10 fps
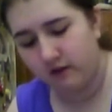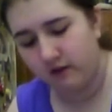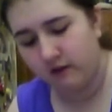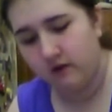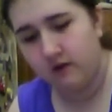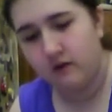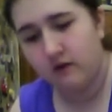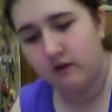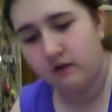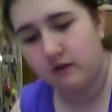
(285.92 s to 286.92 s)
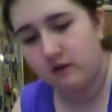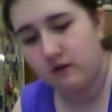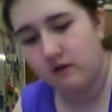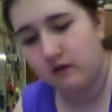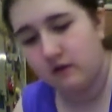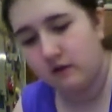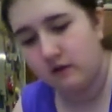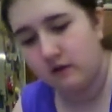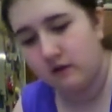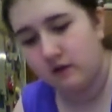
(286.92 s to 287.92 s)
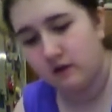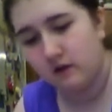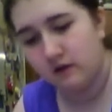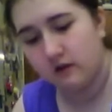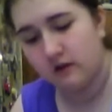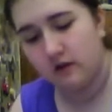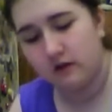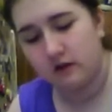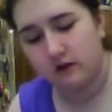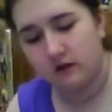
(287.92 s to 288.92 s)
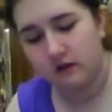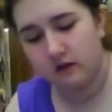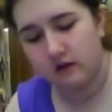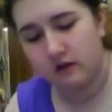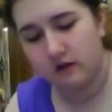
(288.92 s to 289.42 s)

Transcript: Nothing is said.